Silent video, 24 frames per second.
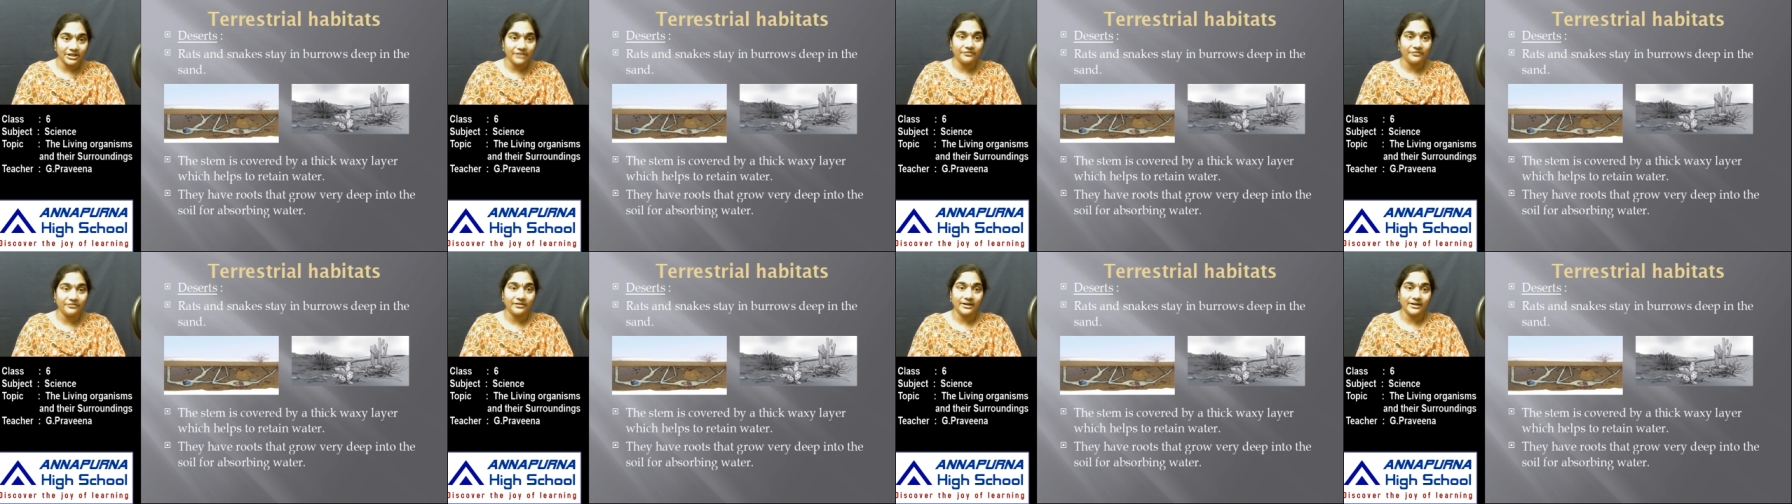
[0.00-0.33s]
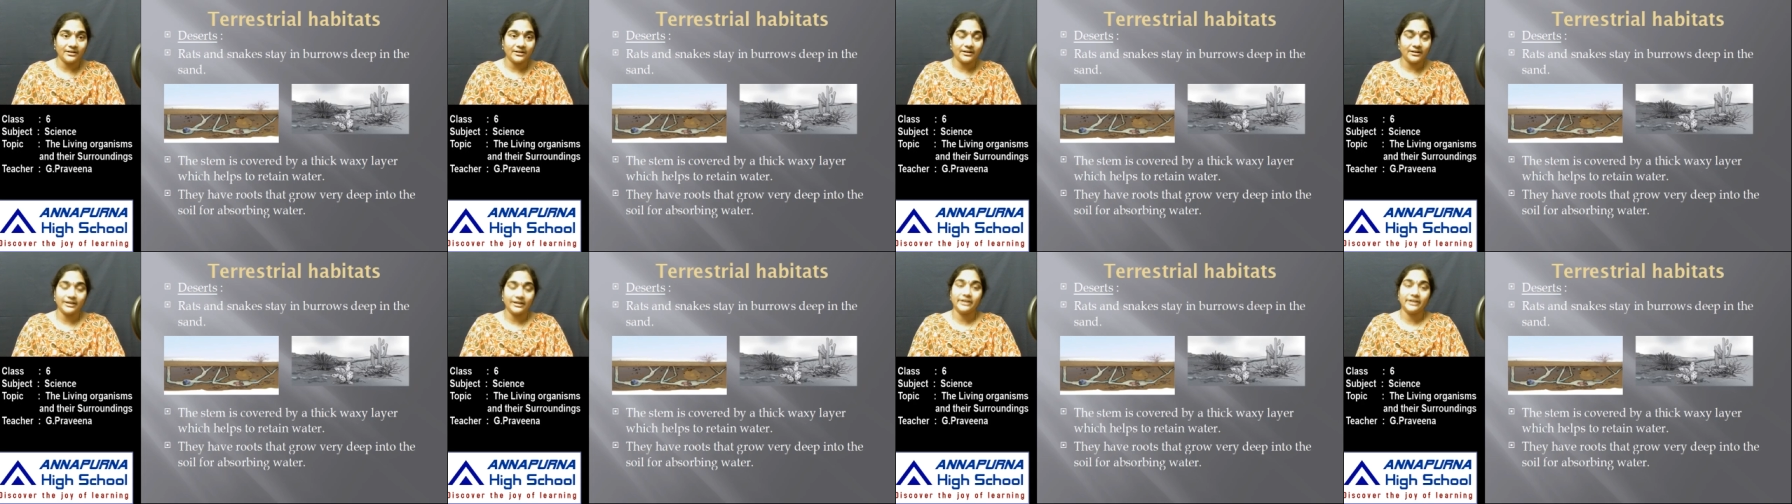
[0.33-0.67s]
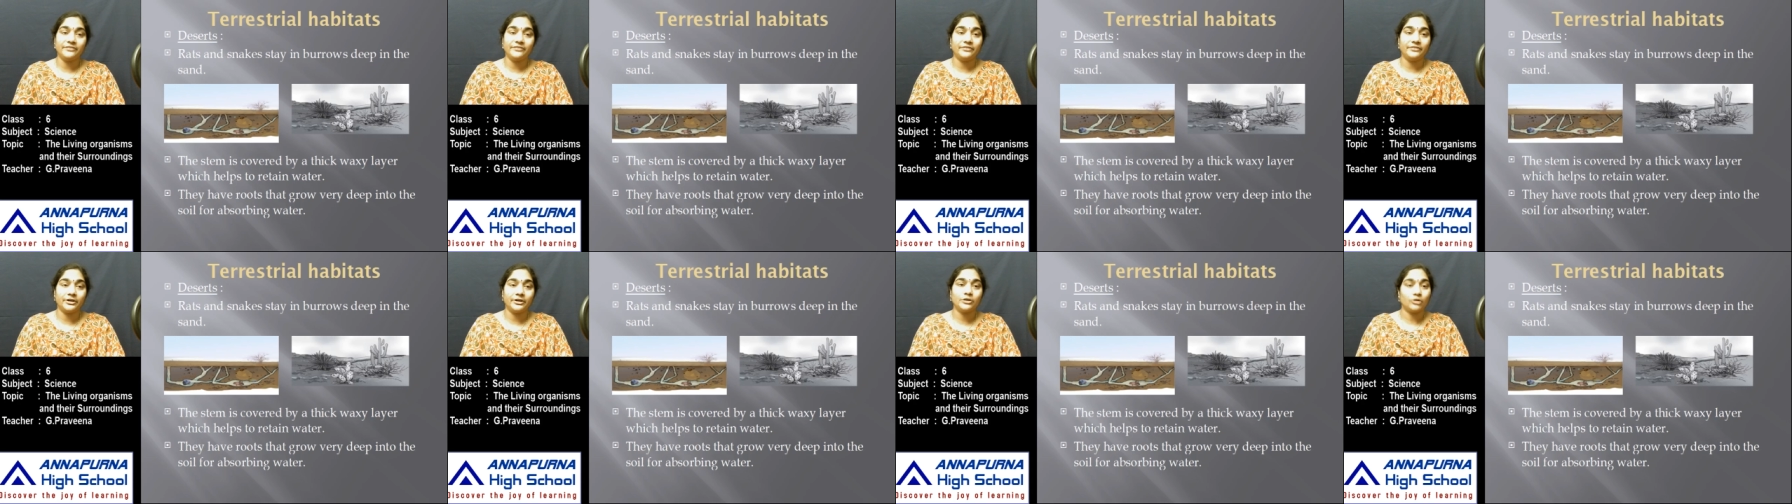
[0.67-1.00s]
different in
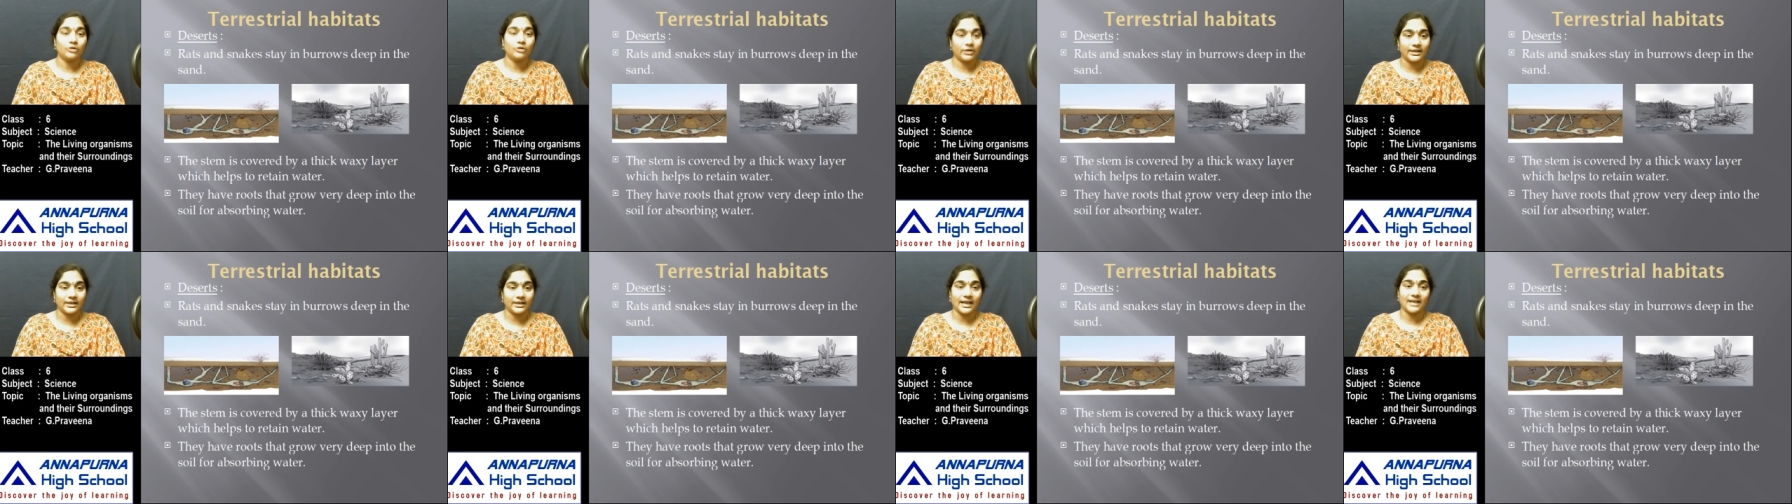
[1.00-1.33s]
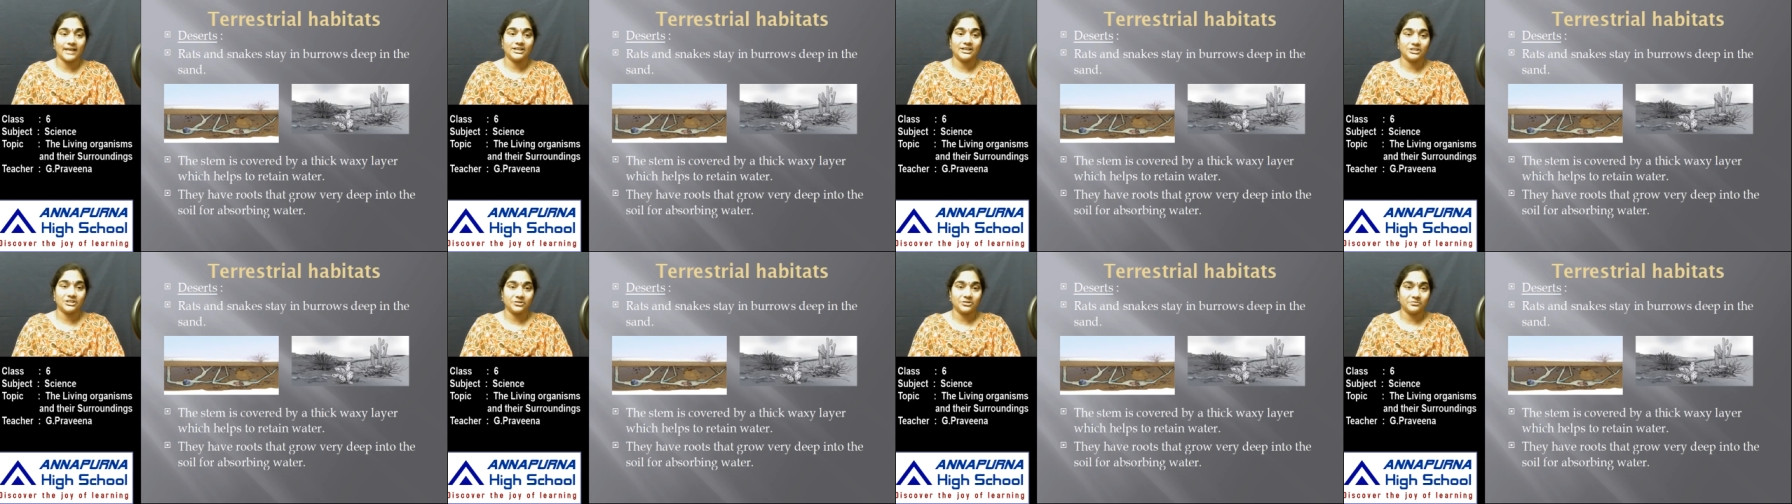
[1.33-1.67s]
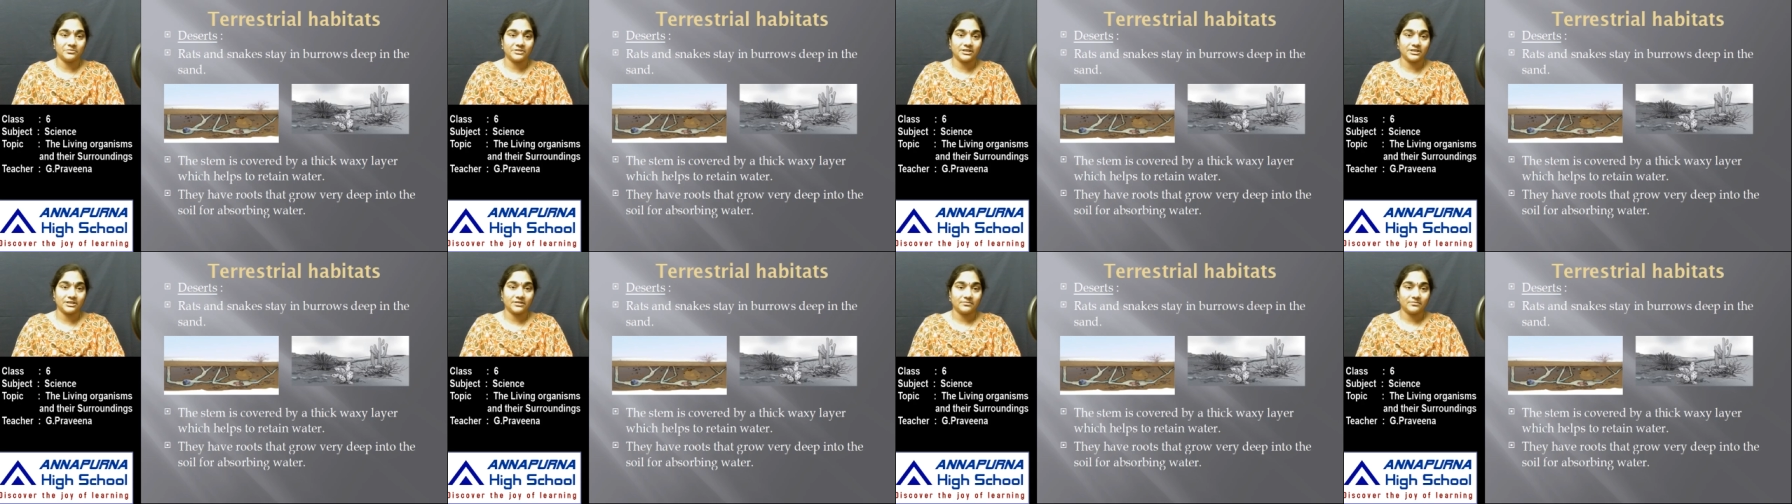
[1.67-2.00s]
different
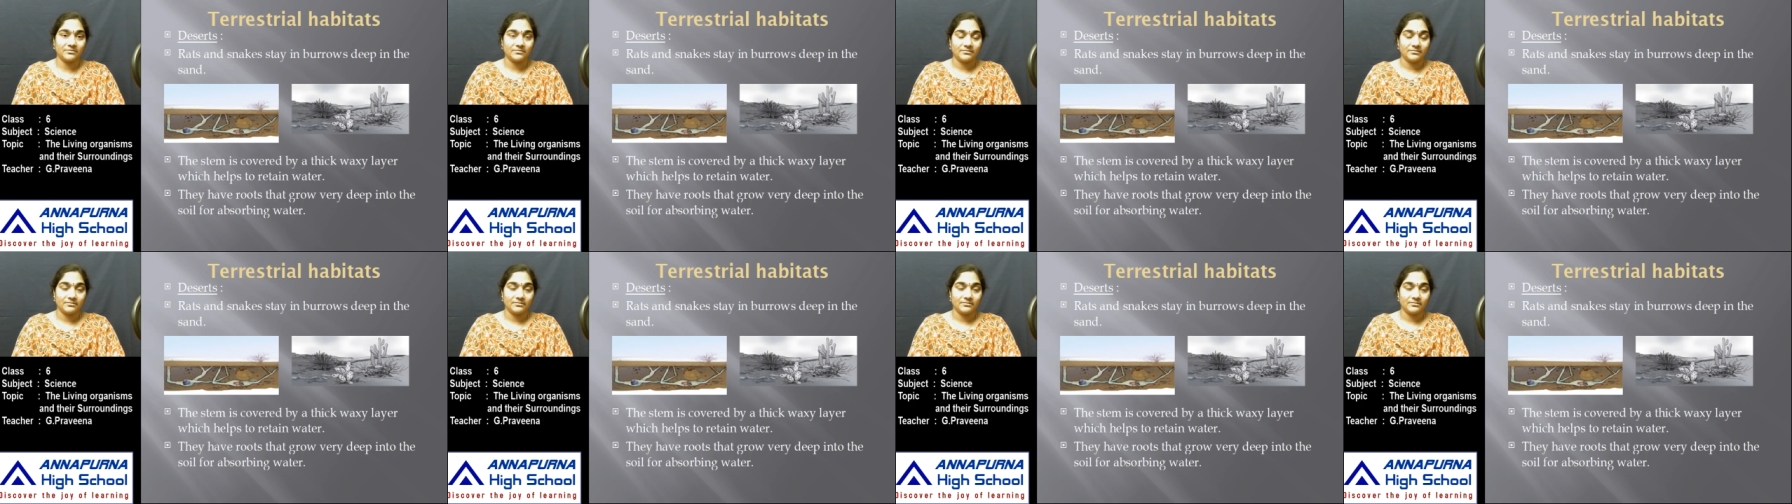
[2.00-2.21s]
organisms.